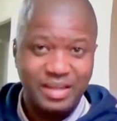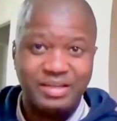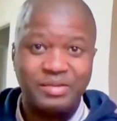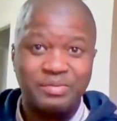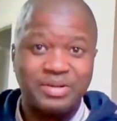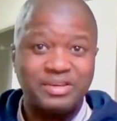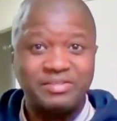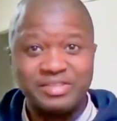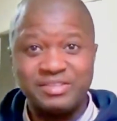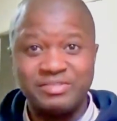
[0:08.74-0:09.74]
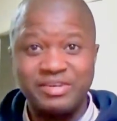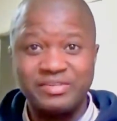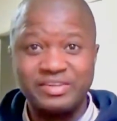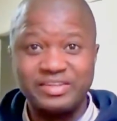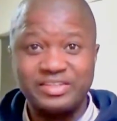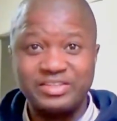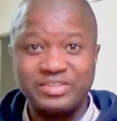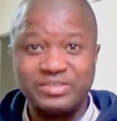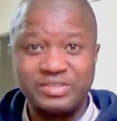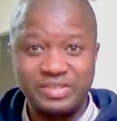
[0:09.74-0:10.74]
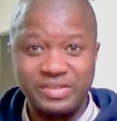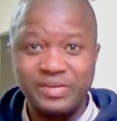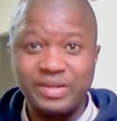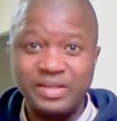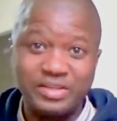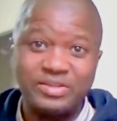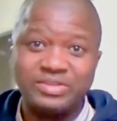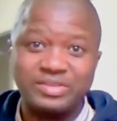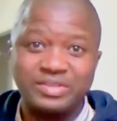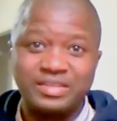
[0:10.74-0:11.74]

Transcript: at the Begifted Foundation of Sierra Leone.